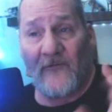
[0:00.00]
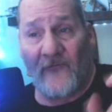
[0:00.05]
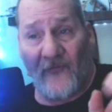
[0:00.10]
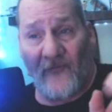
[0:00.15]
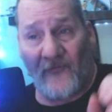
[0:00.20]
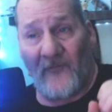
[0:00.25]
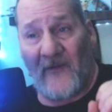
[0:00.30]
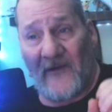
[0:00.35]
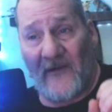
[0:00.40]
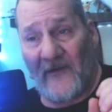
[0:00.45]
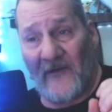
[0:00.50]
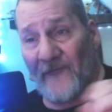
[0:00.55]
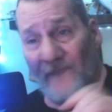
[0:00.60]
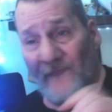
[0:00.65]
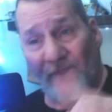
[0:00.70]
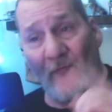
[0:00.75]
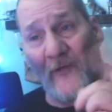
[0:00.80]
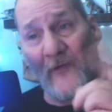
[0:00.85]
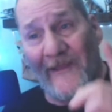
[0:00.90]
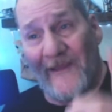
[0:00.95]
just because
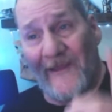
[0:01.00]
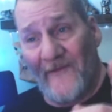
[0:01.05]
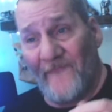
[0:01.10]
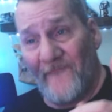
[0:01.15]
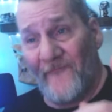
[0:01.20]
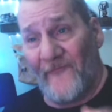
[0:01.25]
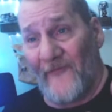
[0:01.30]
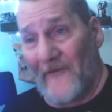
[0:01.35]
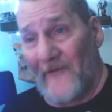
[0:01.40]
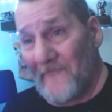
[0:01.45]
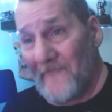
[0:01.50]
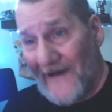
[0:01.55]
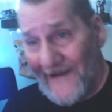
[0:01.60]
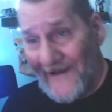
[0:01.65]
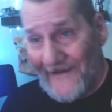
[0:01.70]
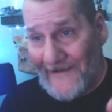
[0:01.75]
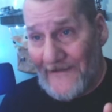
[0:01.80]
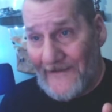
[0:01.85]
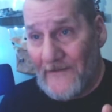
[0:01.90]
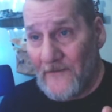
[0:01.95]
you forgive
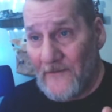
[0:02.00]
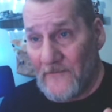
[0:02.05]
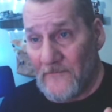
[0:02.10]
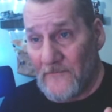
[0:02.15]
somebody